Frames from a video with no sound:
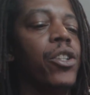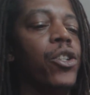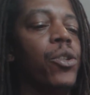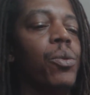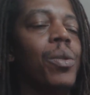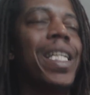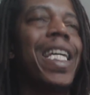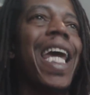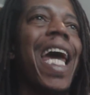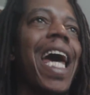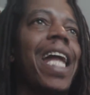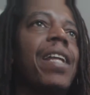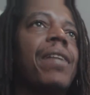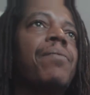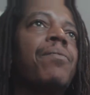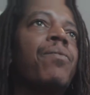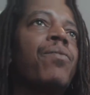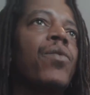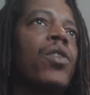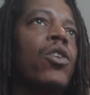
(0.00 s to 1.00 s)
you get
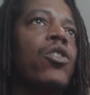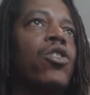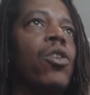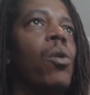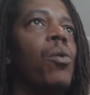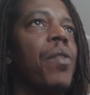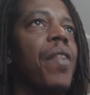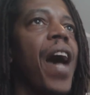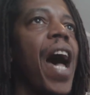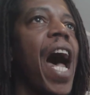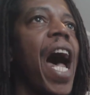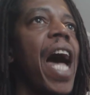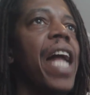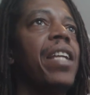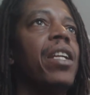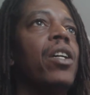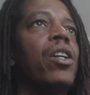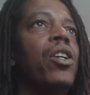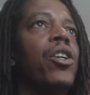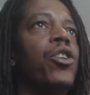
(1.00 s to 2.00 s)
so
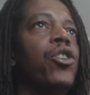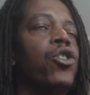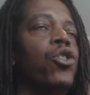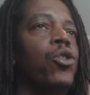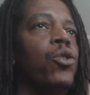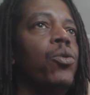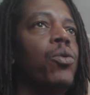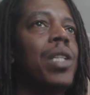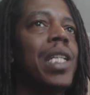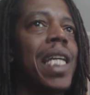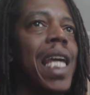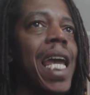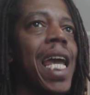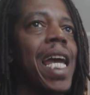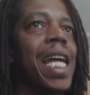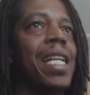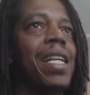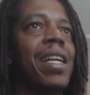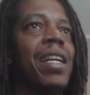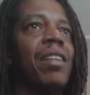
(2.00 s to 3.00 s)
that you
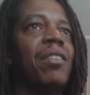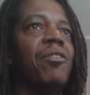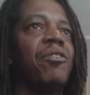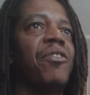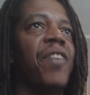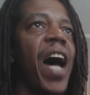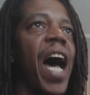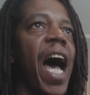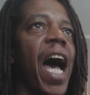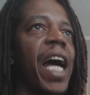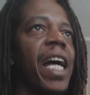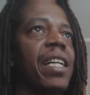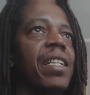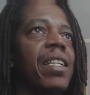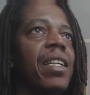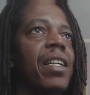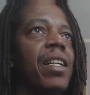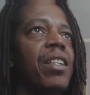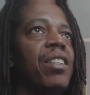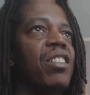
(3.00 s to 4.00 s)
can, in
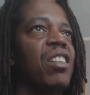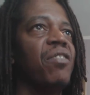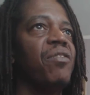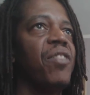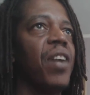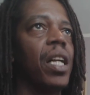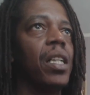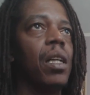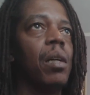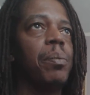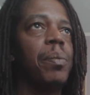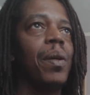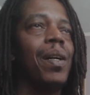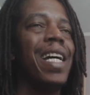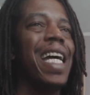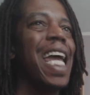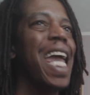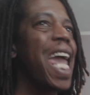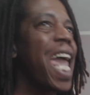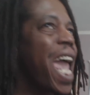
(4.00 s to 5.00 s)
fact, develop
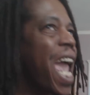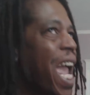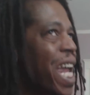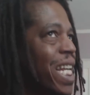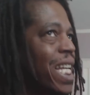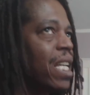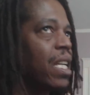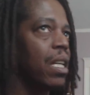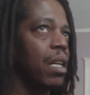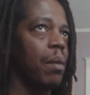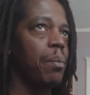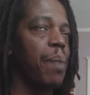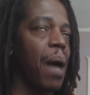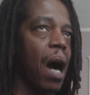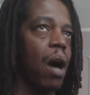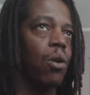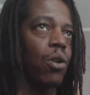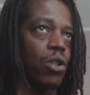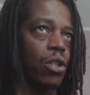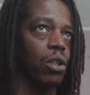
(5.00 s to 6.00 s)
any
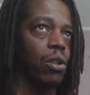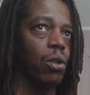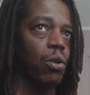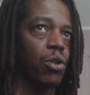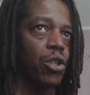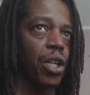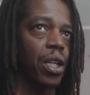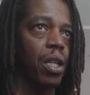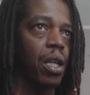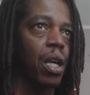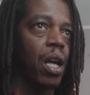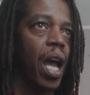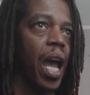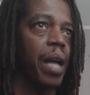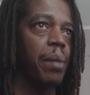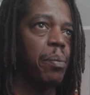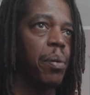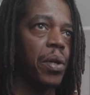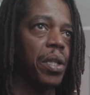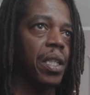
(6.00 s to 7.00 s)
power solution
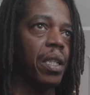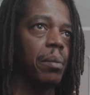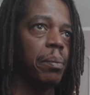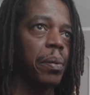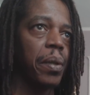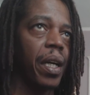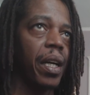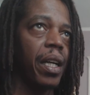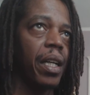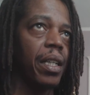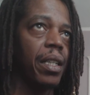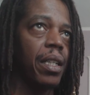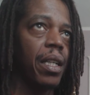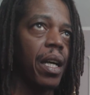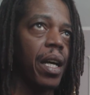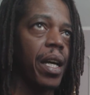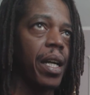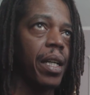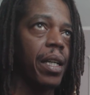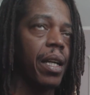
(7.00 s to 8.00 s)
and put it in play
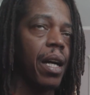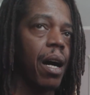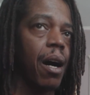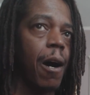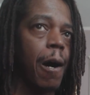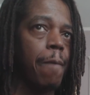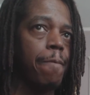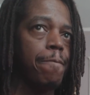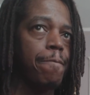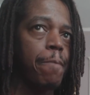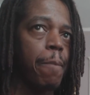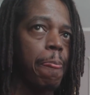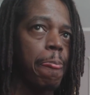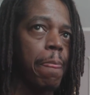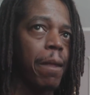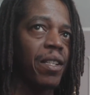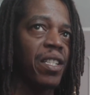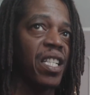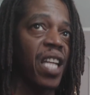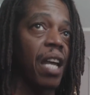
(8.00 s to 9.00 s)
and
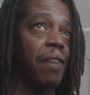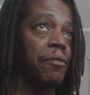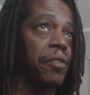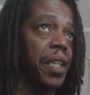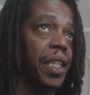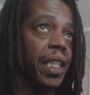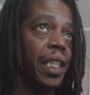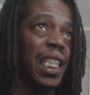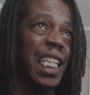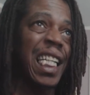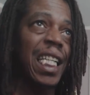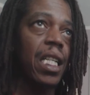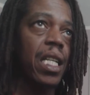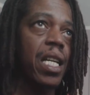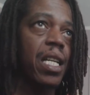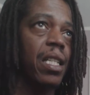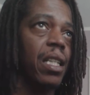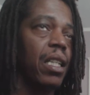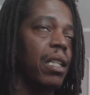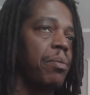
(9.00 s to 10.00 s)
safely and
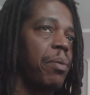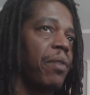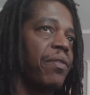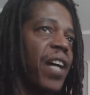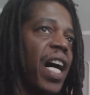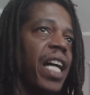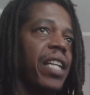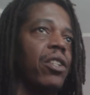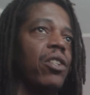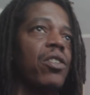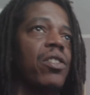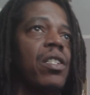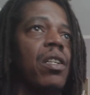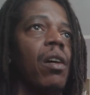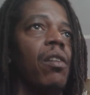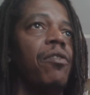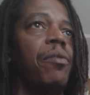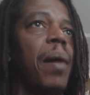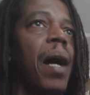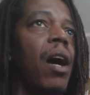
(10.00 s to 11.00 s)
cleanly provide
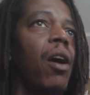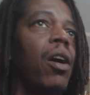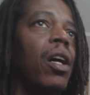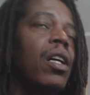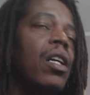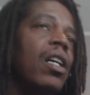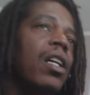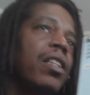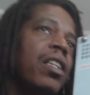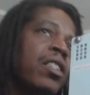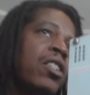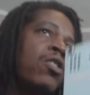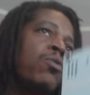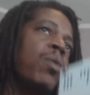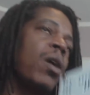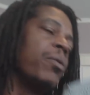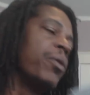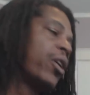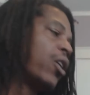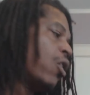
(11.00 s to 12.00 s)
yourself power. This is
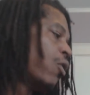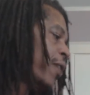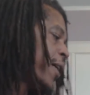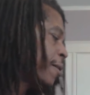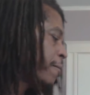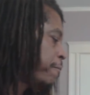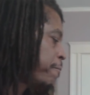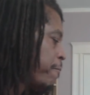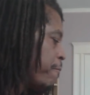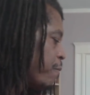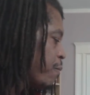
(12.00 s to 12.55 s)
where we're going.